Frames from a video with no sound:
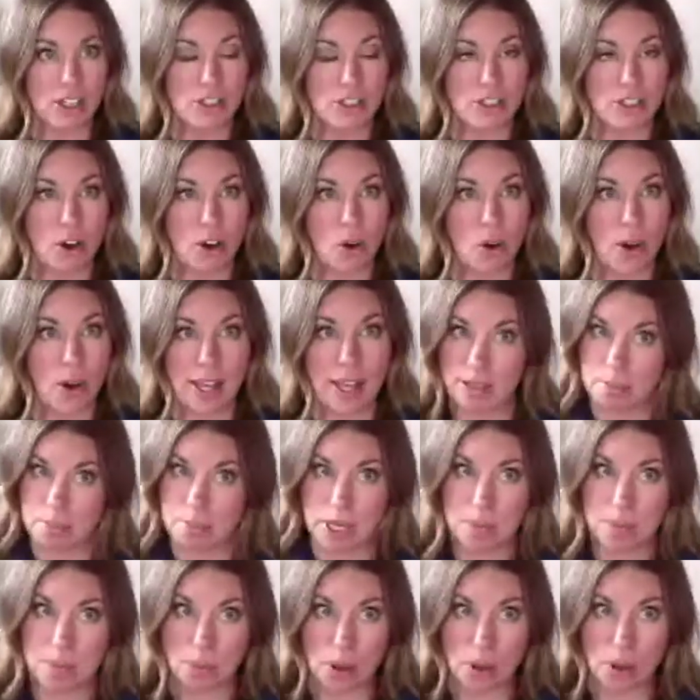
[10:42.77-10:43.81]
So, and the
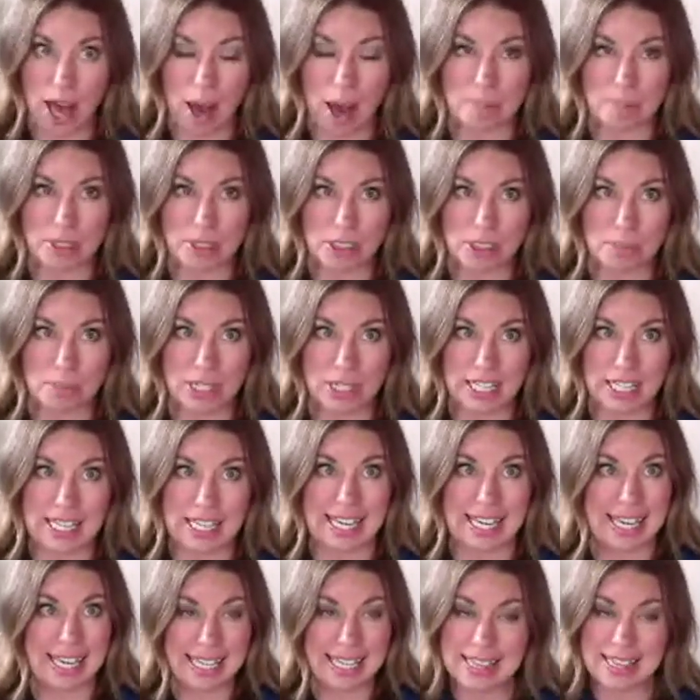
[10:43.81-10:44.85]
people happened to be
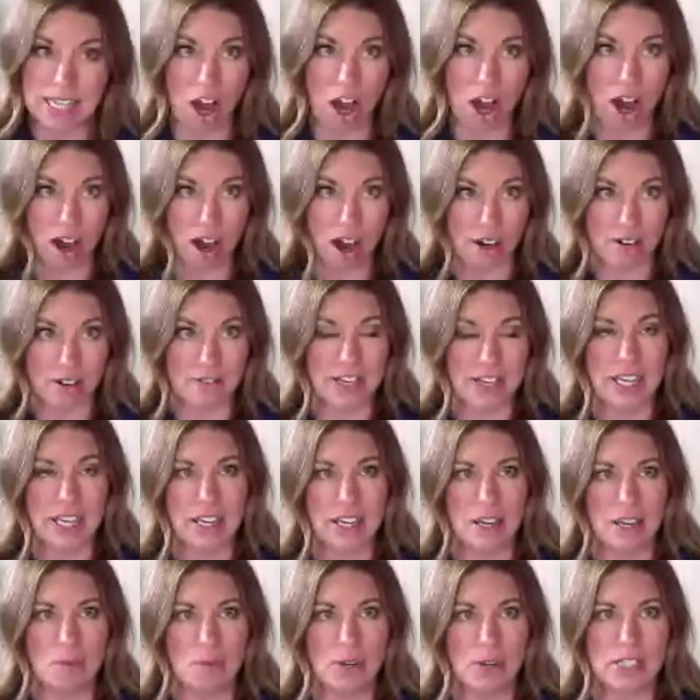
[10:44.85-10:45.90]
in the RV.
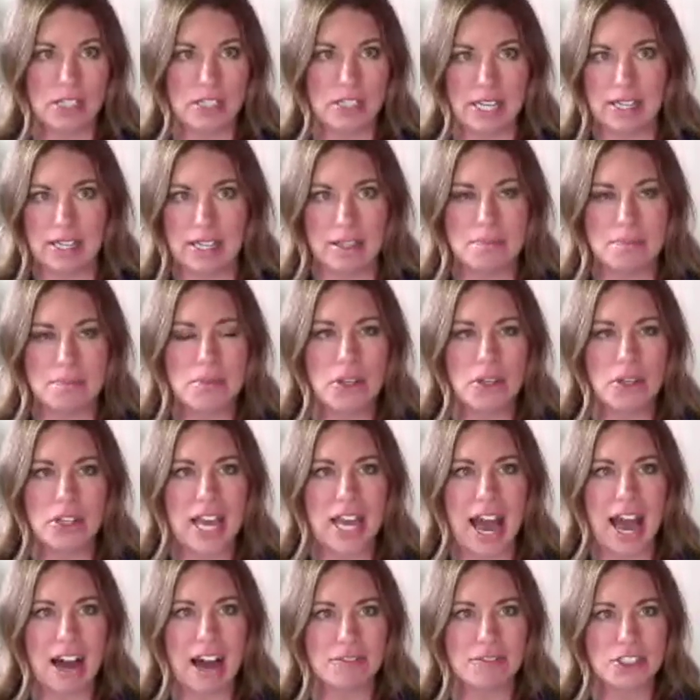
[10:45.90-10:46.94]
It was like in the middle of
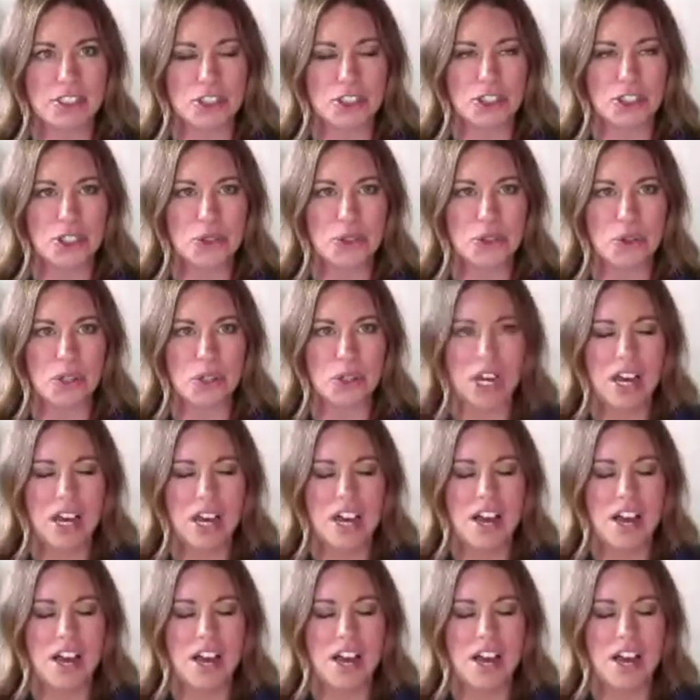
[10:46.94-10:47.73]
the afternoon.